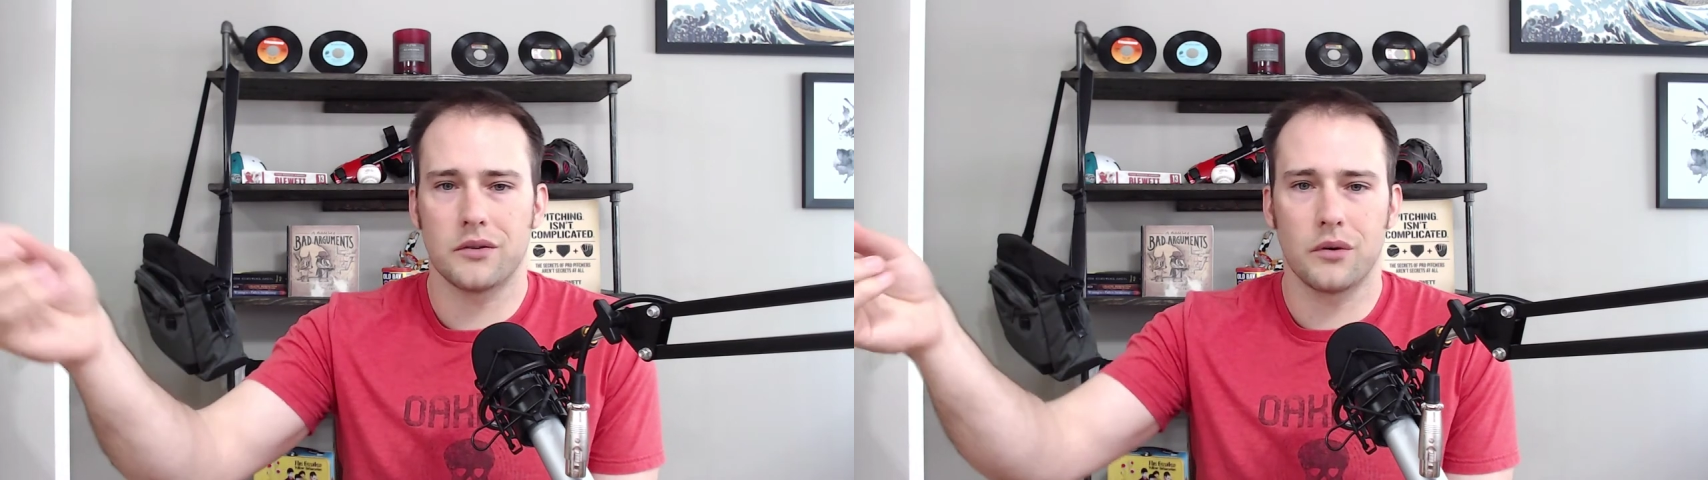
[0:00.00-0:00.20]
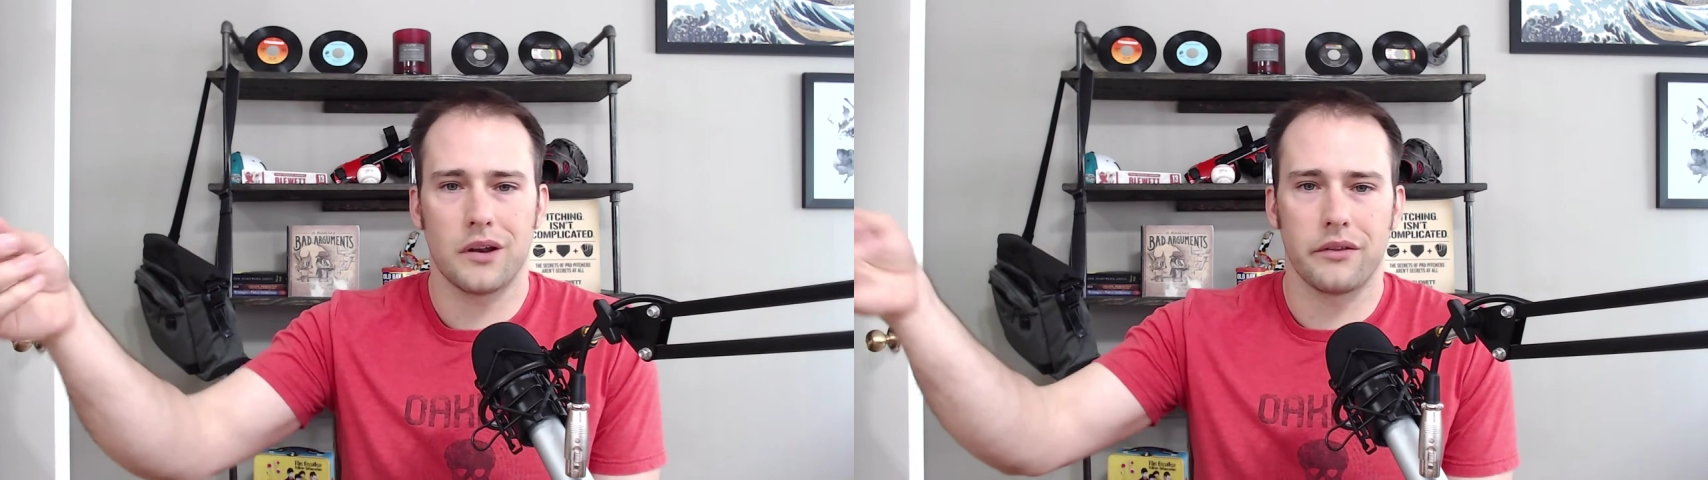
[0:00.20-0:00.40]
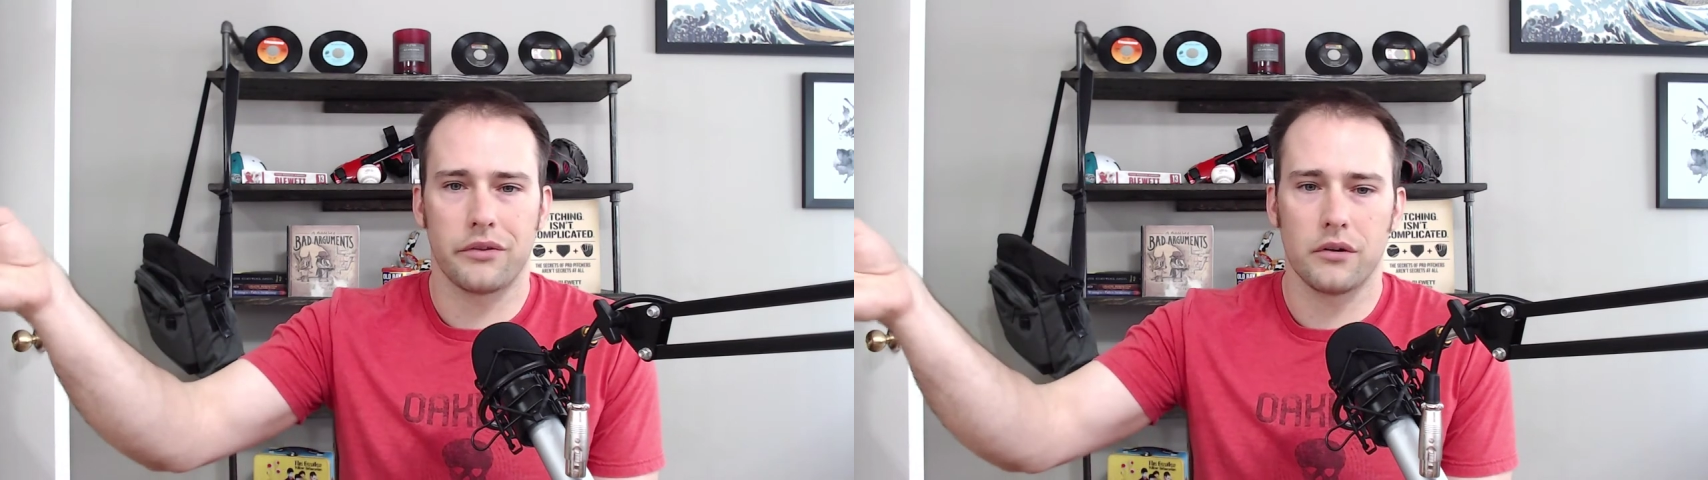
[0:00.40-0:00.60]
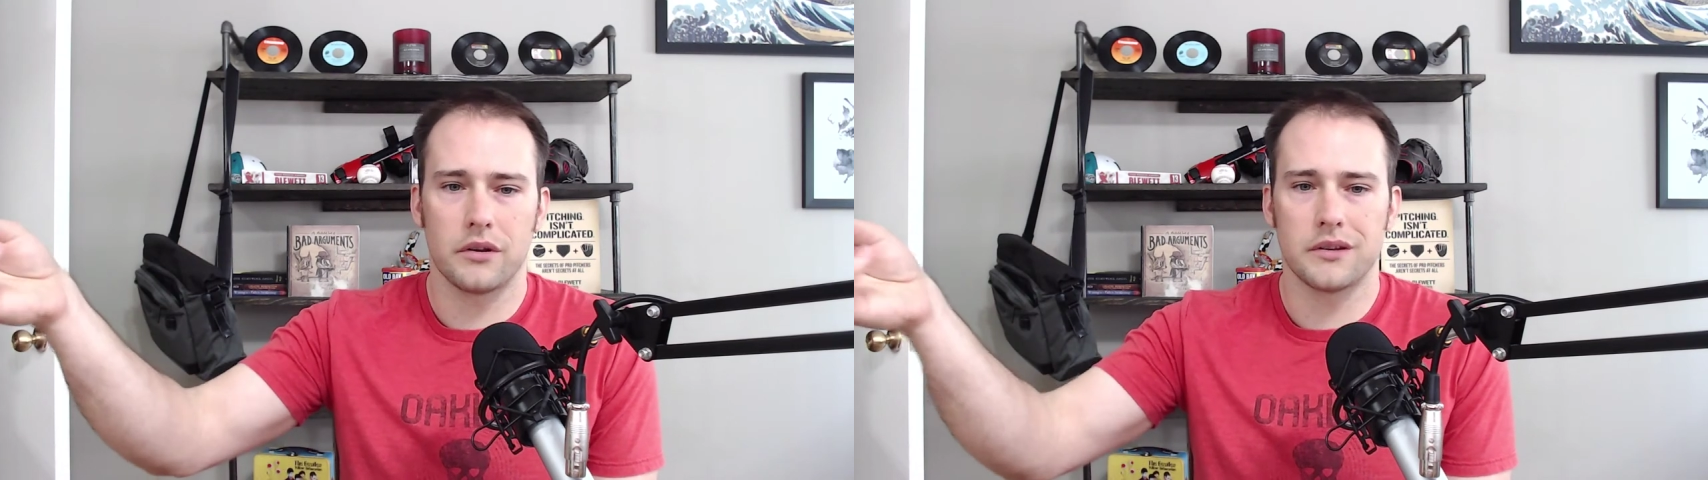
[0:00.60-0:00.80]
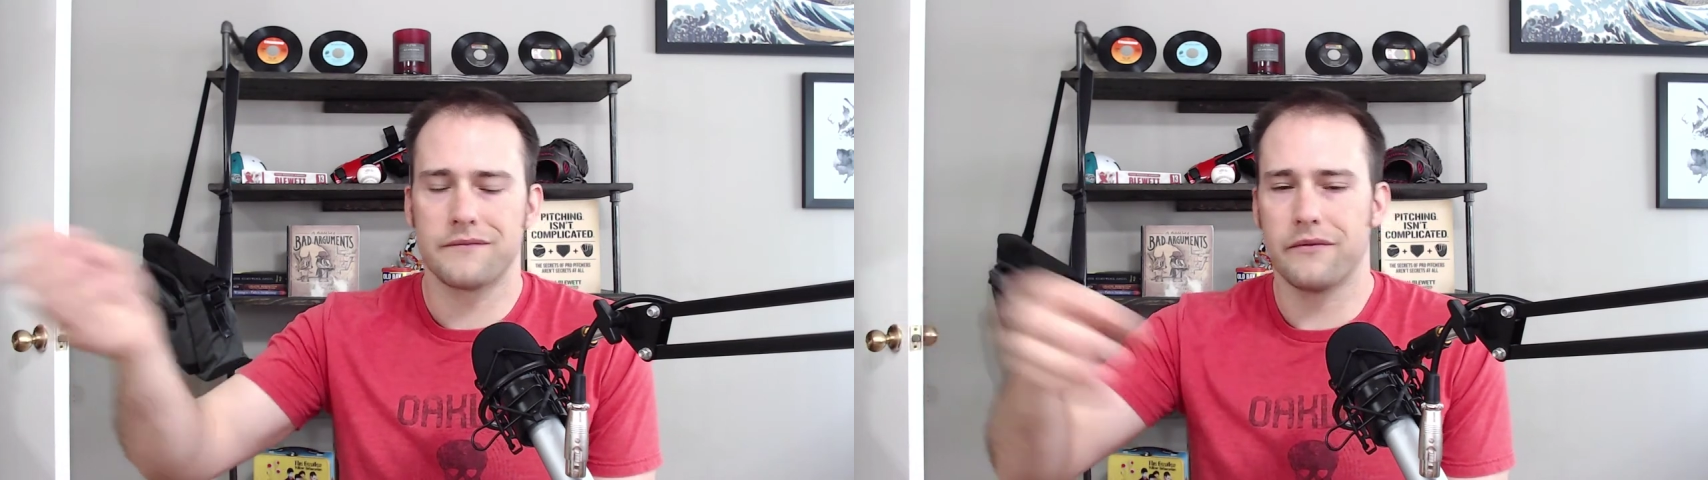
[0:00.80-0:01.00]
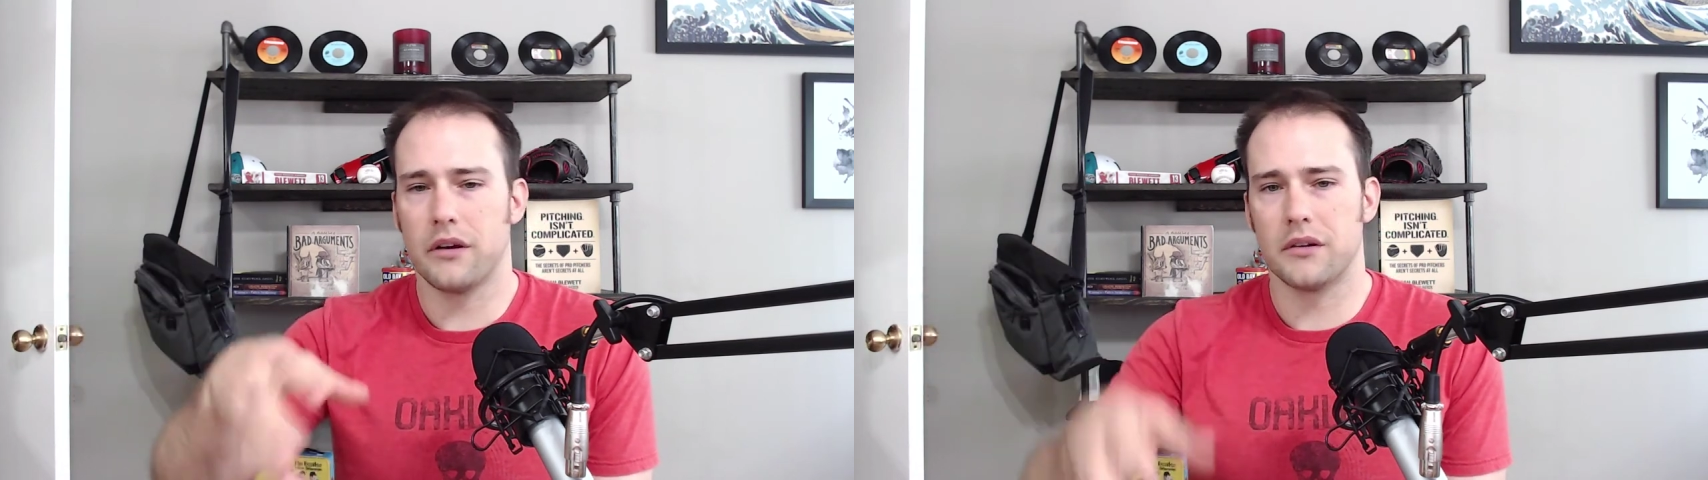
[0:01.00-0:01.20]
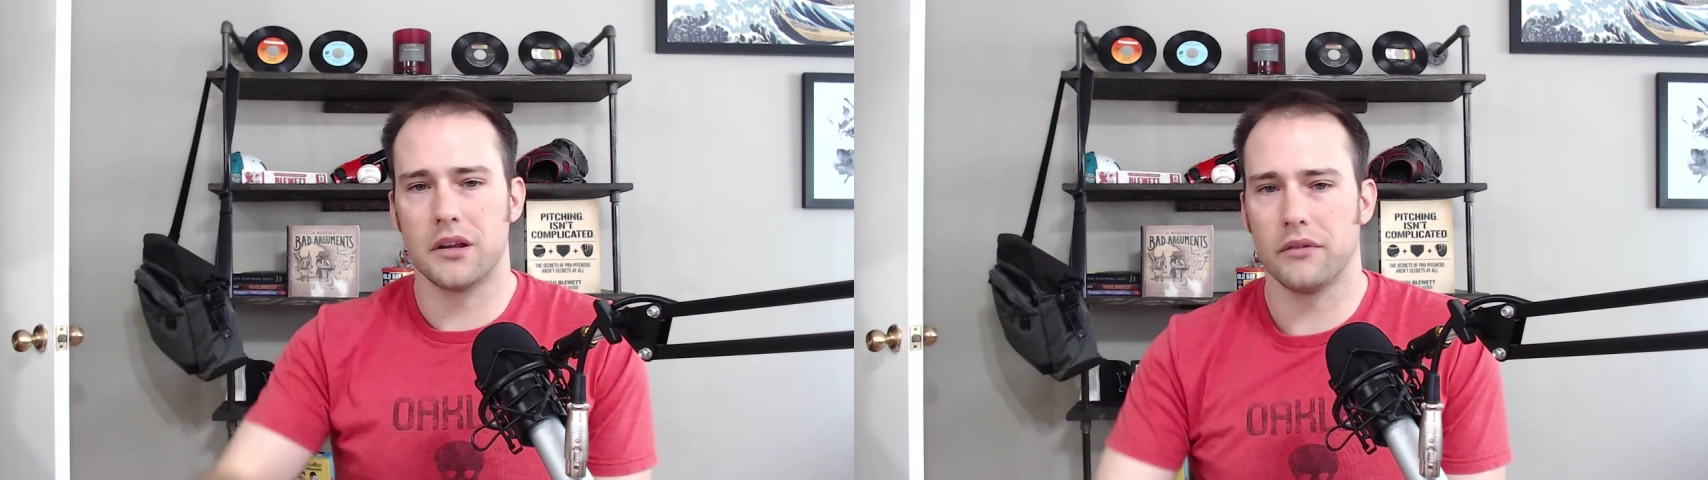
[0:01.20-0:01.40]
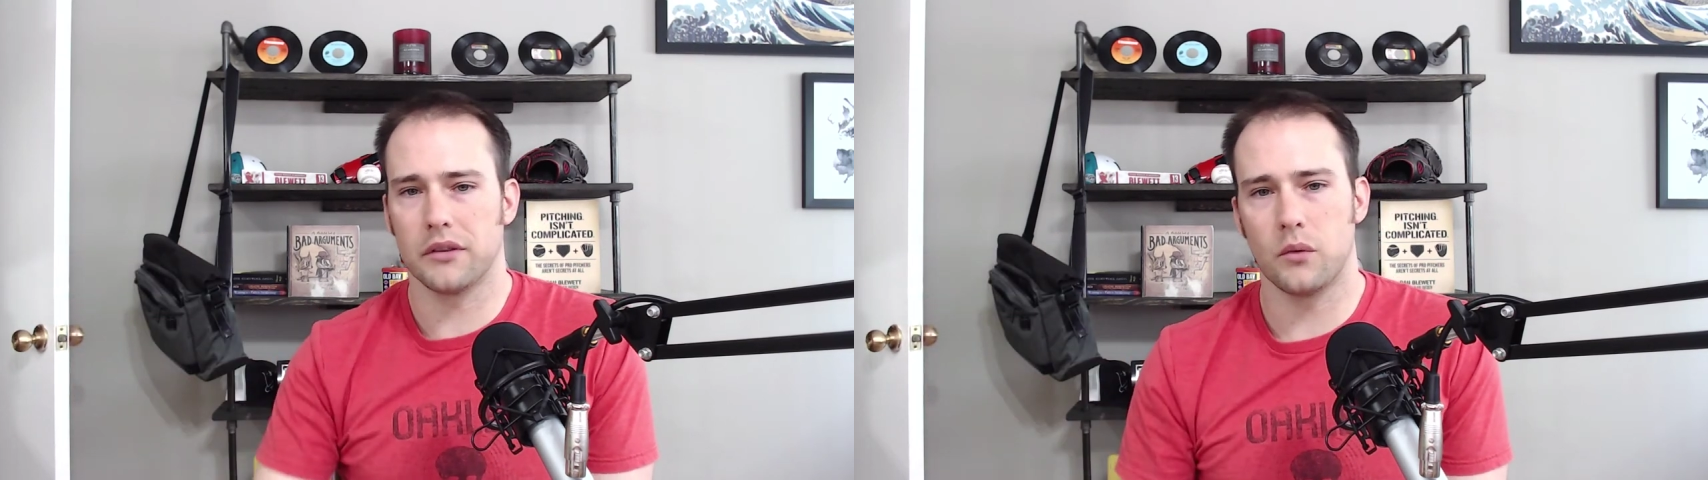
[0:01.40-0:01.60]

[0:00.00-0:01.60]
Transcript: twenty-nine, thirty is very different